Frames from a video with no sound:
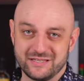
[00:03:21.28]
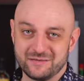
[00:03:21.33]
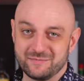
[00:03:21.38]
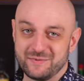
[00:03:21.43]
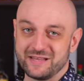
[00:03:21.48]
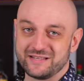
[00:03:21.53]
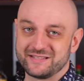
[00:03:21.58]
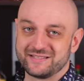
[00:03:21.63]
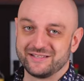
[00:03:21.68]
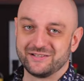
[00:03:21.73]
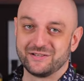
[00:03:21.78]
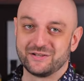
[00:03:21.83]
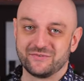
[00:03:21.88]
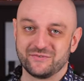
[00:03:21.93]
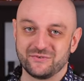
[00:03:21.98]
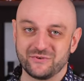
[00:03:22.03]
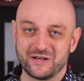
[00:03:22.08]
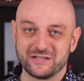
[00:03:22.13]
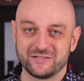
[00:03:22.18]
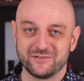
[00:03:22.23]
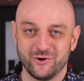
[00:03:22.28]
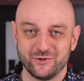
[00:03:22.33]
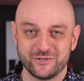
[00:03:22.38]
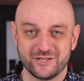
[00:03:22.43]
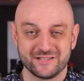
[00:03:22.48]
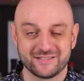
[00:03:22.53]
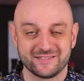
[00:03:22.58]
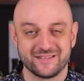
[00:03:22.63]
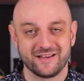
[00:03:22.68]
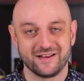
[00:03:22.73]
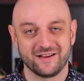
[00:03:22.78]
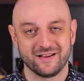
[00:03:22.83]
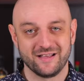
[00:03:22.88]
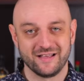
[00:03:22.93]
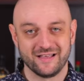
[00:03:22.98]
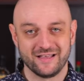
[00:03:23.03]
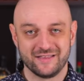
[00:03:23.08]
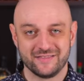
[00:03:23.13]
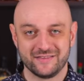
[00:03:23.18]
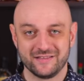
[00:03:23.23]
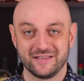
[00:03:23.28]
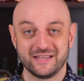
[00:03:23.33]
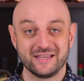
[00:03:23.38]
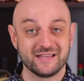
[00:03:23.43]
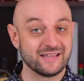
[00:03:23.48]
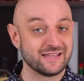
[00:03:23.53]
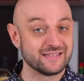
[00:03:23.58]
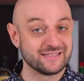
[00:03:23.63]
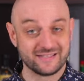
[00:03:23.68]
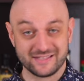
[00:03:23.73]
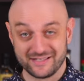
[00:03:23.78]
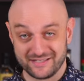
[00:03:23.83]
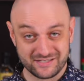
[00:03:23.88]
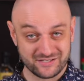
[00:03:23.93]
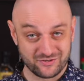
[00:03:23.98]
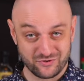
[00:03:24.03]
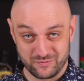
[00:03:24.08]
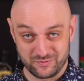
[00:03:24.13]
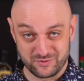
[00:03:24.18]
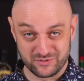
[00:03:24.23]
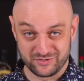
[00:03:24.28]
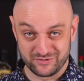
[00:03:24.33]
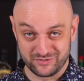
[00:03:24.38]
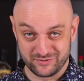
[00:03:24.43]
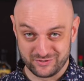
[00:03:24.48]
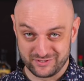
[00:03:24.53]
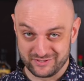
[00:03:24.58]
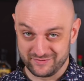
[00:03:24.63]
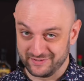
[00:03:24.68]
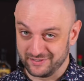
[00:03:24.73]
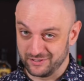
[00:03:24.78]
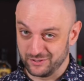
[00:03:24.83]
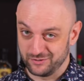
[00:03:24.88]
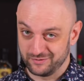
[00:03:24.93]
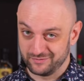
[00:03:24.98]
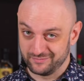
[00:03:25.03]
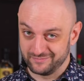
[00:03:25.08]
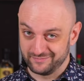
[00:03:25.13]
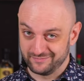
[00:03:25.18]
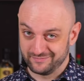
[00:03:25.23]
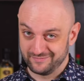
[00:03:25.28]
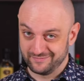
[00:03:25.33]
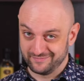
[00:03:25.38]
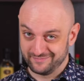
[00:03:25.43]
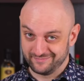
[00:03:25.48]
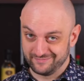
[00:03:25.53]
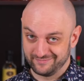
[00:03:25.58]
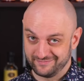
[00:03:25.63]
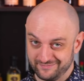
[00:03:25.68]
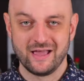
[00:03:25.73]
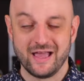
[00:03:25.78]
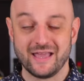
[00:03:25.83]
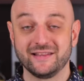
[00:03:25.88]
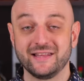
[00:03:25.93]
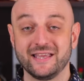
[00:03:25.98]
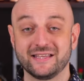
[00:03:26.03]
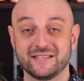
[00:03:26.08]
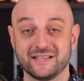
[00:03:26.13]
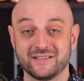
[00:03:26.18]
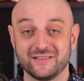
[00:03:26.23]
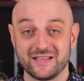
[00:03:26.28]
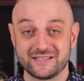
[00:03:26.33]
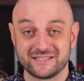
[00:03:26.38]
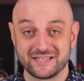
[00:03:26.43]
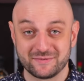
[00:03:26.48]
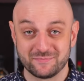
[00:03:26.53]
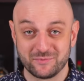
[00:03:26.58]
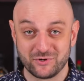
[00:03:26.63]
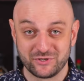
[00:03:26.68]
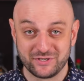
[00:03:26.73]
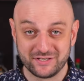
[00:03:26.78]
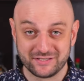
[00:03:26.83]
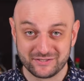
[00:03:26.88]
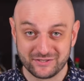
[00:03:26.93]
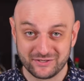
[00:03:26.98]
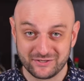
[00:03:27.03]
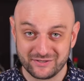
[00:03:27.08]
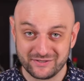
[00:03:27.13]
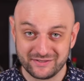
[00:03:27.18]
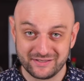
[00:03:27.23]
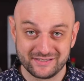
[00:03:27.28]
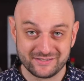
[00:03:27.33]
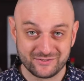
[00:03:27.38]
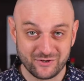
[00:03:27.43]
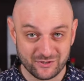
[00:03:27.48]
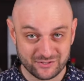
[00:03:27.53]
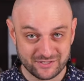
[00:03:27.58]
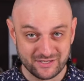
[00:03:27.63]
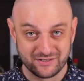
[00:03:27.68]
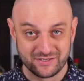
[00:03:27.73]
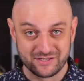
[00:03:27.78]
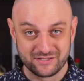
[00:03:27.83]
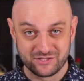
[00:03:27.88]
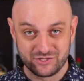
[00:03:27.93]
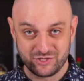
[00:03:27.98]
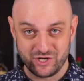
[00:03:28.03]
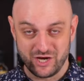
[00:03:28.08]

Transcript: he makes a lot of great cocktails there. The link is in the description to this video. Unlike the classic mojito, this cocktail is